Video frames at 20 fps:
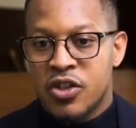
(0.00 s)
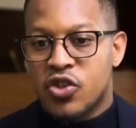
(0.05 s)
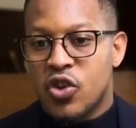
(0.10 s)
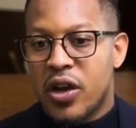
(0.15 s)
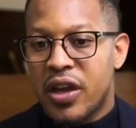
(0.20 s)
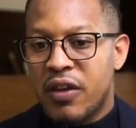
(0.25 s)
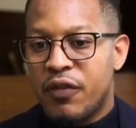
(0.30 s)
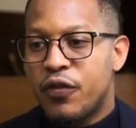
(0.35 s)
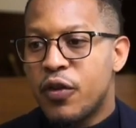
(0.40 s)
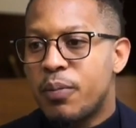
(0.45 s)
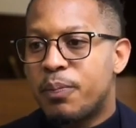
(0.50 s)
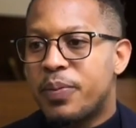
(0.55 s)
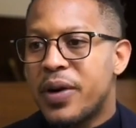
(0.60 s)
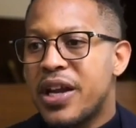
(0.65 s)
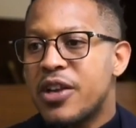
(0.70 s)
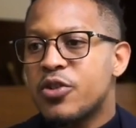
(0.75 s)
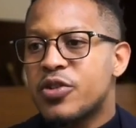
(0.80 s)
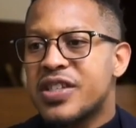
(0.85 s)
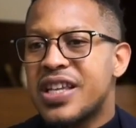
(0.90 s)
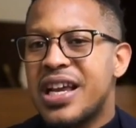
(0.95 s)
So if you
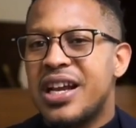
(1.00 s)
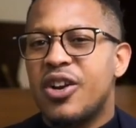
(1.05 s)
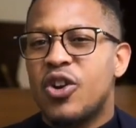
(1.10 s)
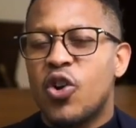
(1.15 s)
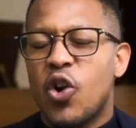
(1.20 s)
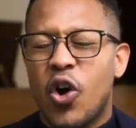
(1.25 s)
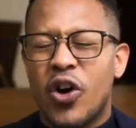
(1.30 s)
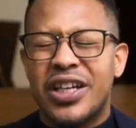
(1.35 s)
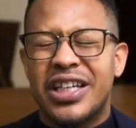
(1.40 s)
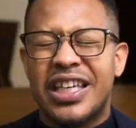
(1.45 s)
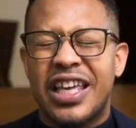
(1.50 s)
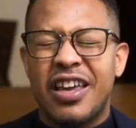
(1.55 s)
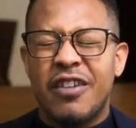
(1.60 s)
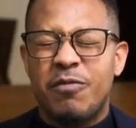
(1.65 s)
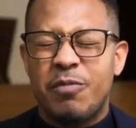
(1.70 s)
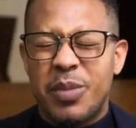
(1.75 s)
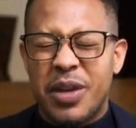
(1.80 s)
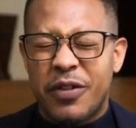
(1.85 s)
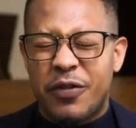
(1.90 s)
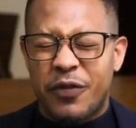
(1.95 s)
pray, you say, Lord,
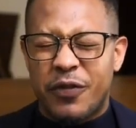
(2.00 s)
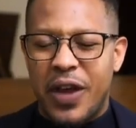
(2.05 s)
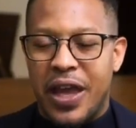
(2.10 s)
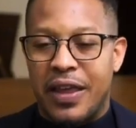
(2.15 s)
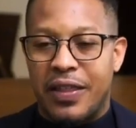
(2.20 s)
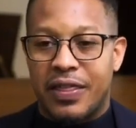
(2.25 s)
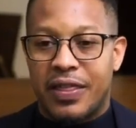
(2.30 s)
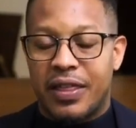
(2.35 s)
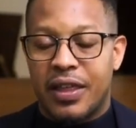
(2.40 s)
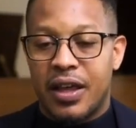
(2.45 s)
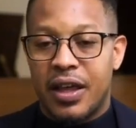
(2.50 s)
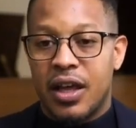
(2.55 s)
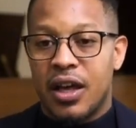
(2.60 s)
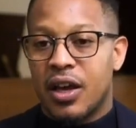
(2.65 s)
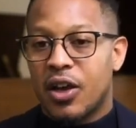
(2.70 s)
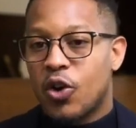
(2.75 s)
give me faith.